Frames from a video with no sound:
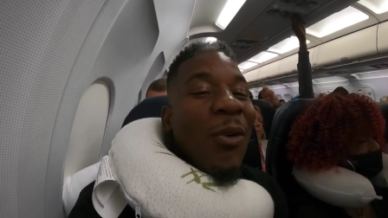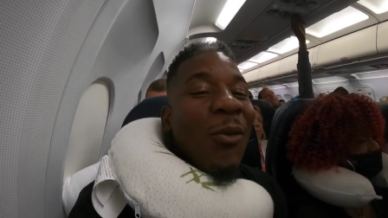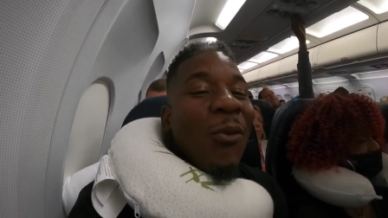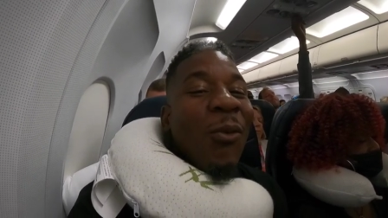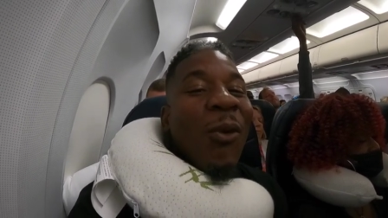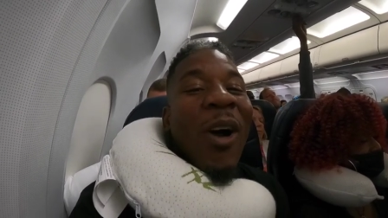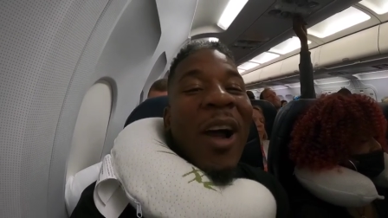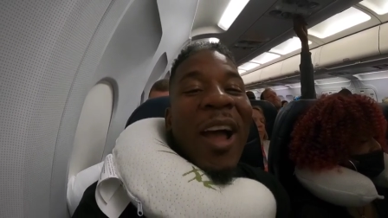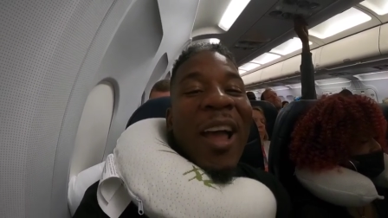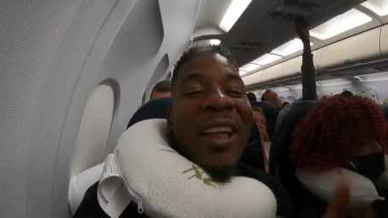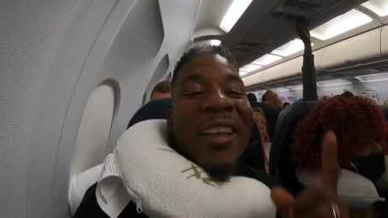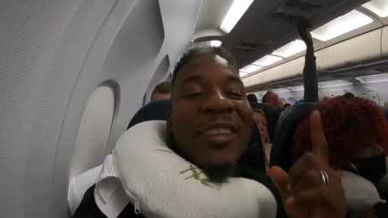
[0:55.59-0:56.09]

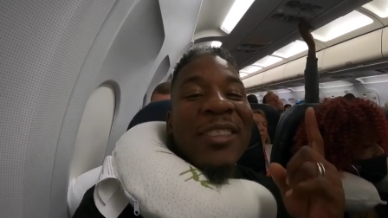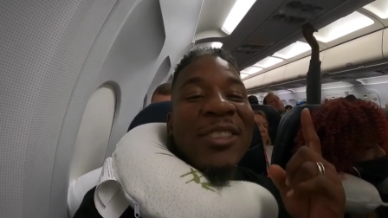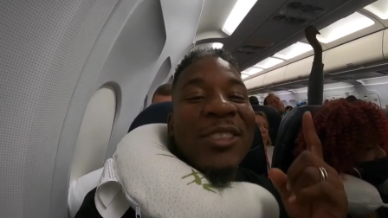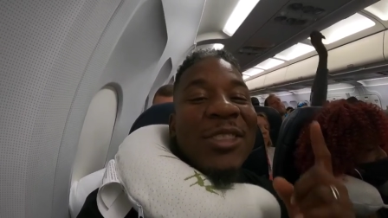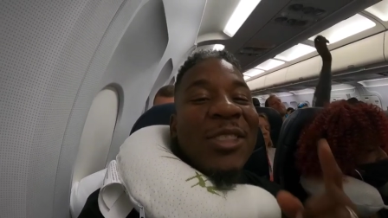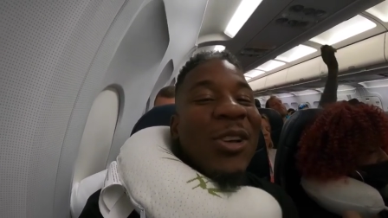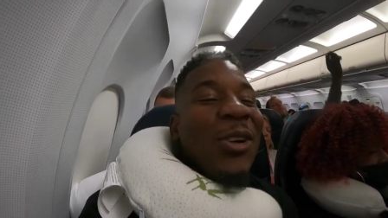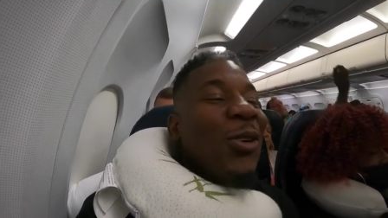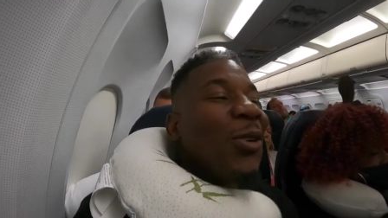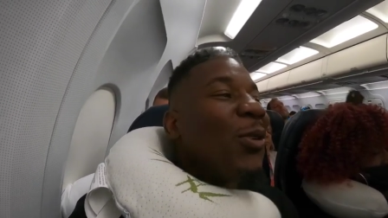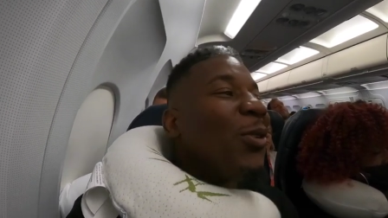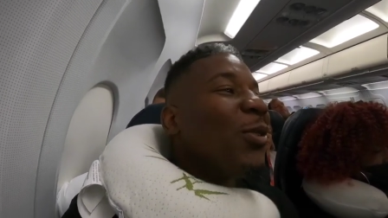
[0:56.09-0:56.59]
One,
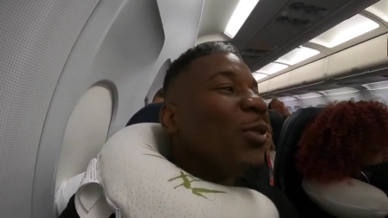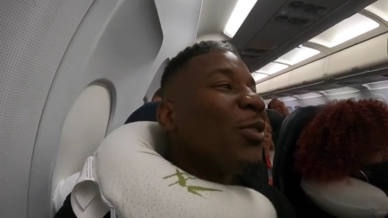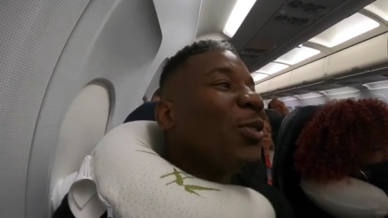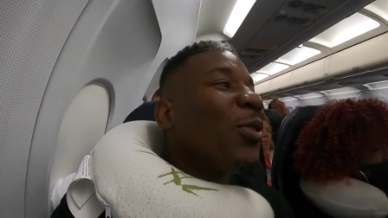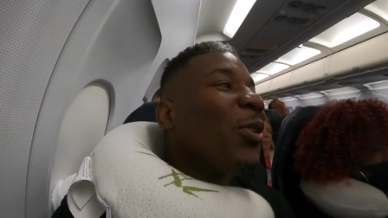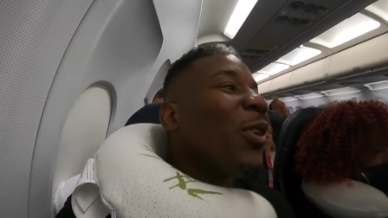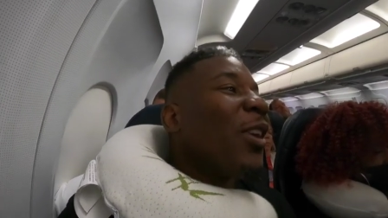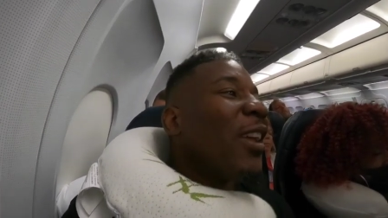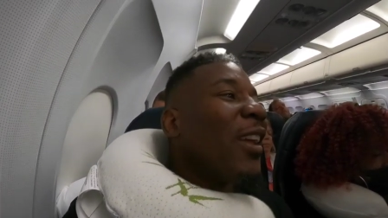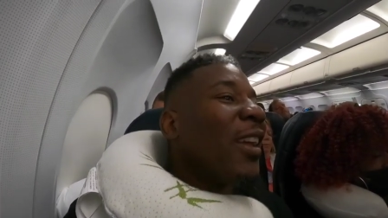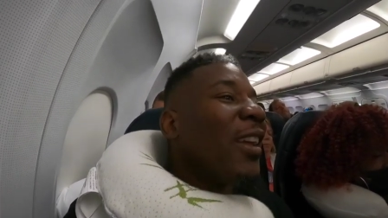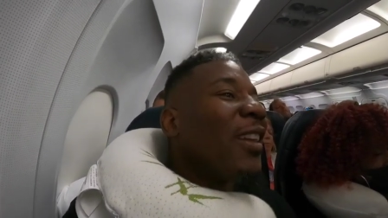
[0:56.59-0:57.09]
two,
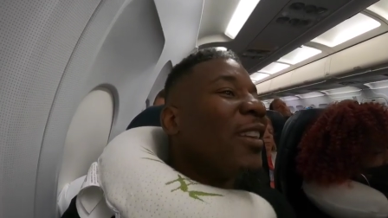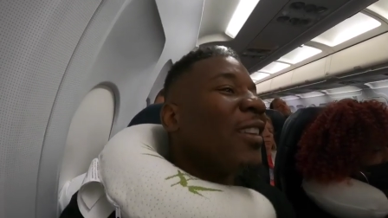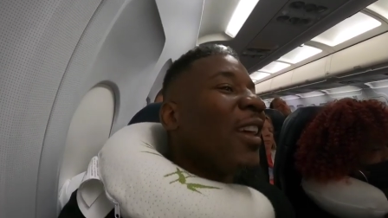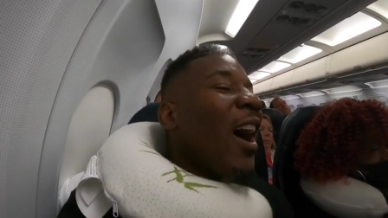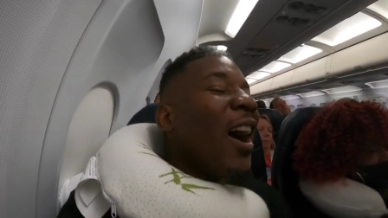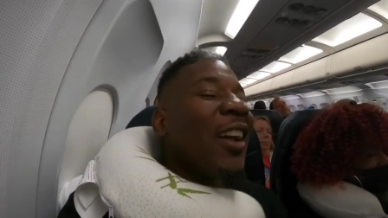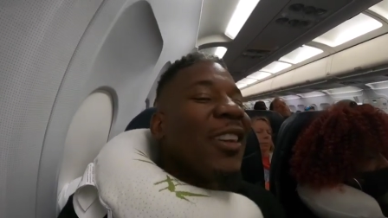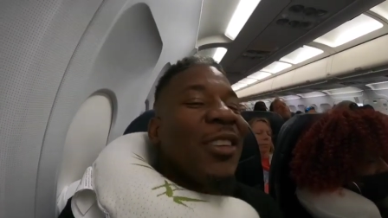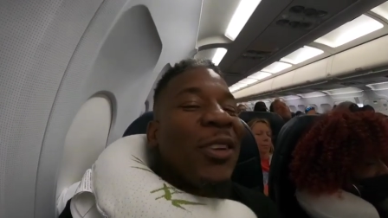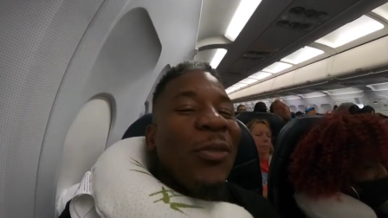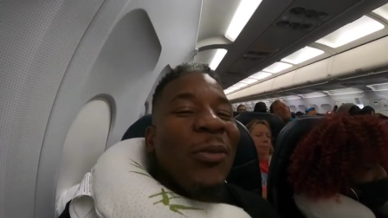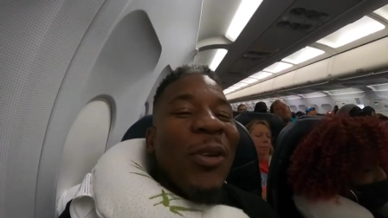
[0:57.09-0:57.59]
three.
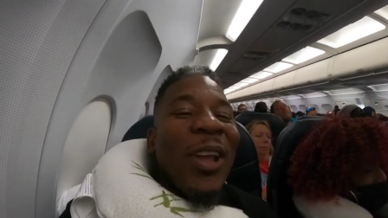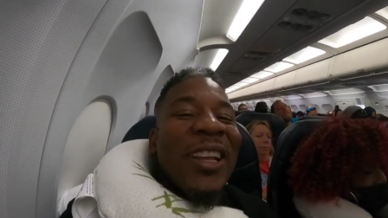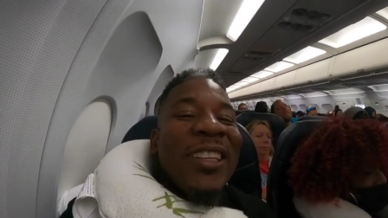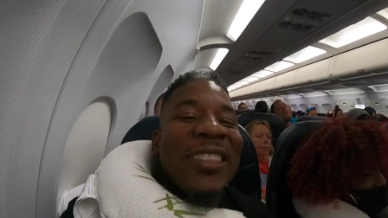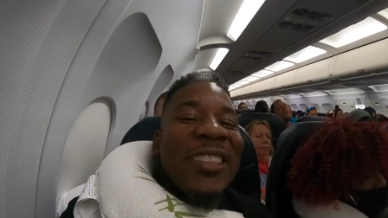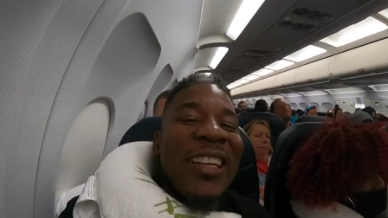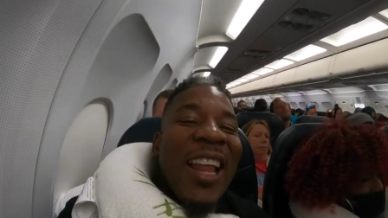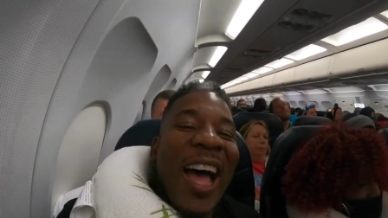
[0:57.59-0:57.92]
Dr. Rich